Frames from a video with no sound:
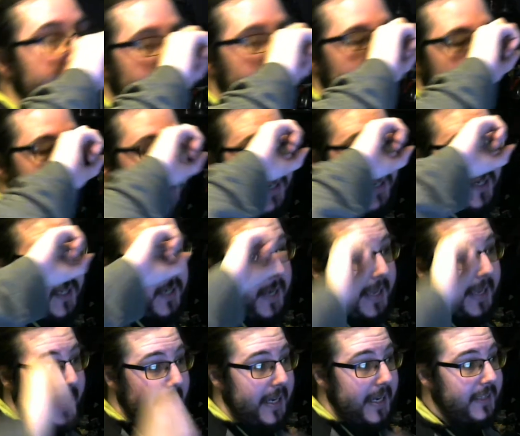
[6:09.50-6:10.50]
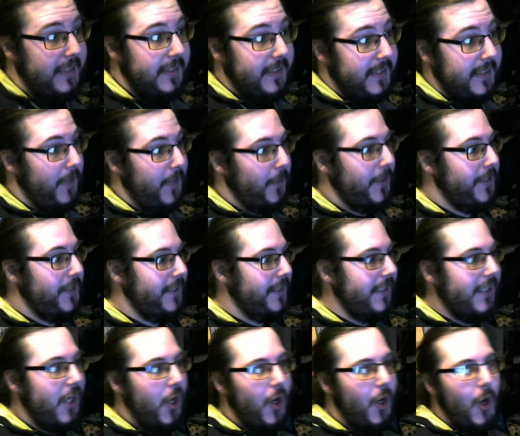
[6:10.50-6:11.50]
Beyblade I had, and that was
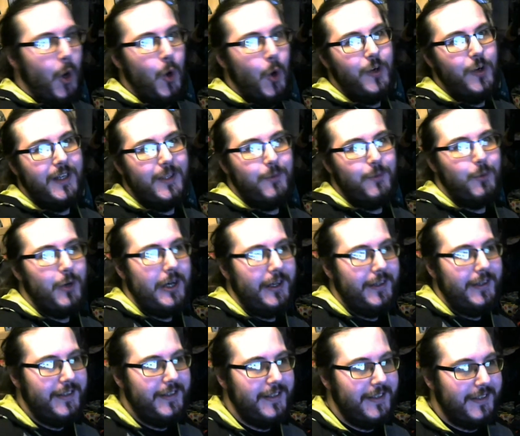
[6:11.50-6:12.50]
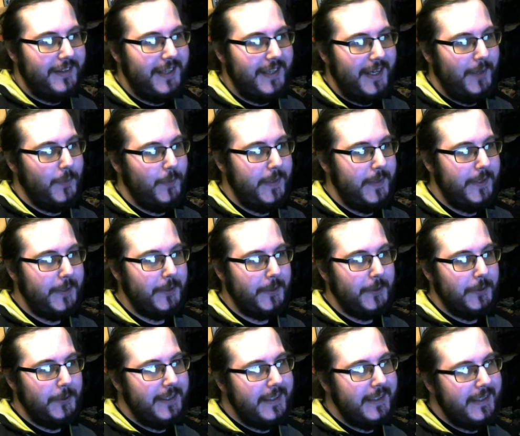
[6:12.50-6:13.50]
the only one that we
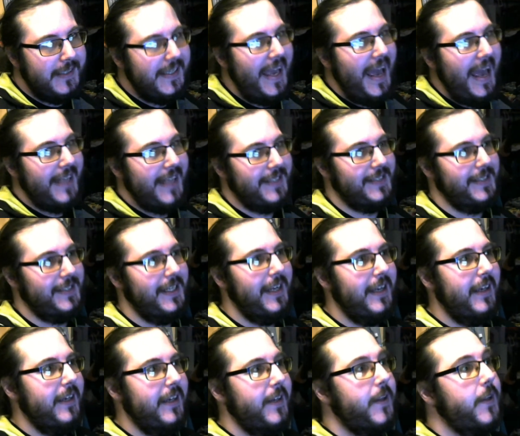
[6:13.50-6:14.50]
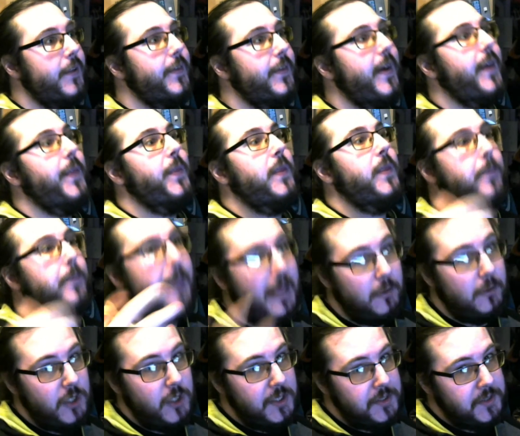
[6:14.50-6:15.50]
could get. Then the Metal
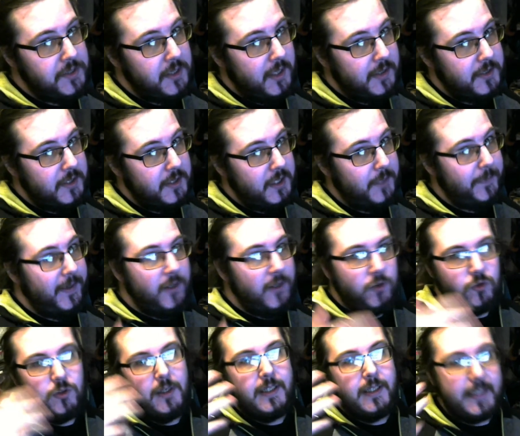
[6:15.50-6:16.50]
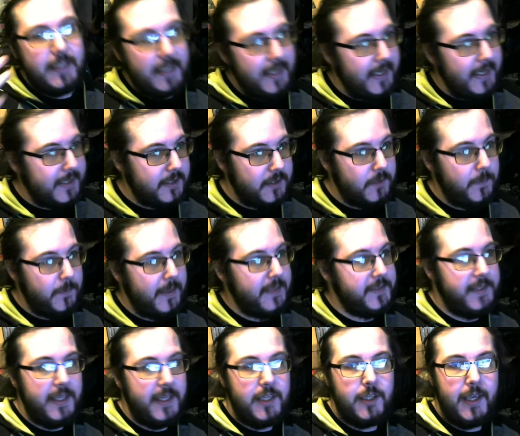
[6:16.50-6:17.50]
Gen started up. I tried collecting them as
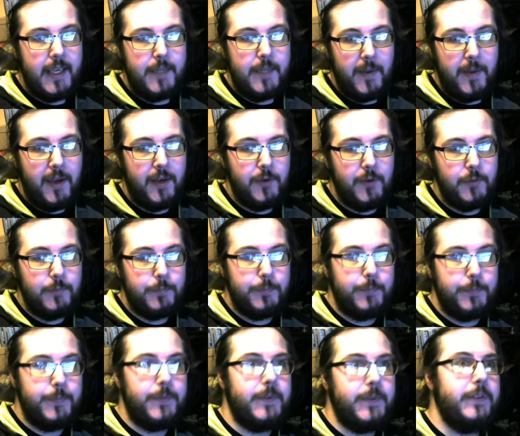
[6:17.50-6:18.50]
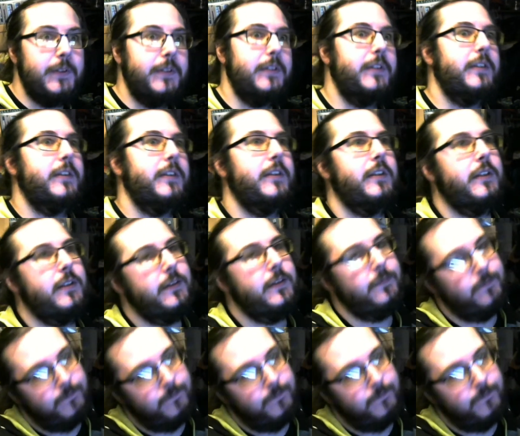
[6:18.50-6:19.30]
they came out, but